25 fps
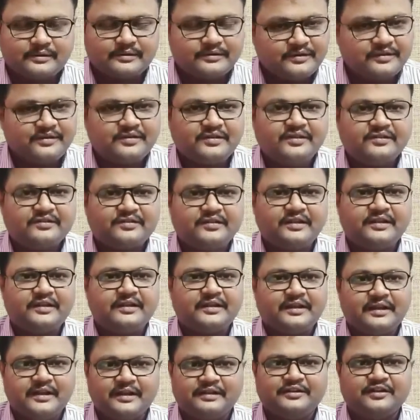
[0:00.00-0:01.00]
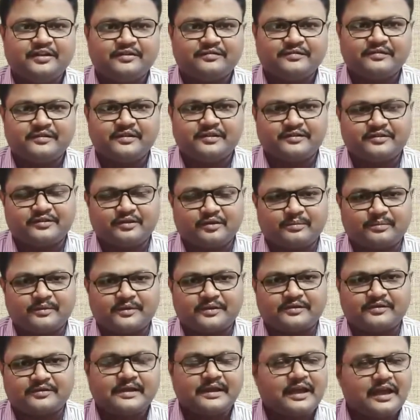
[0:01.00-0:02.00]
This is the end of these
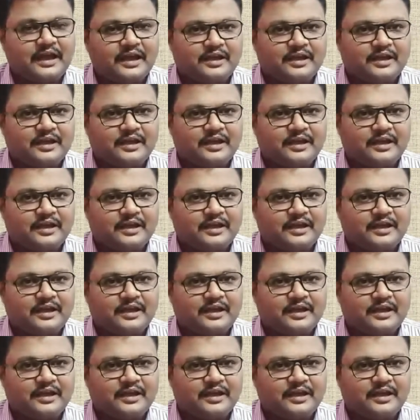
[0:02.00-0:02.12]
topics.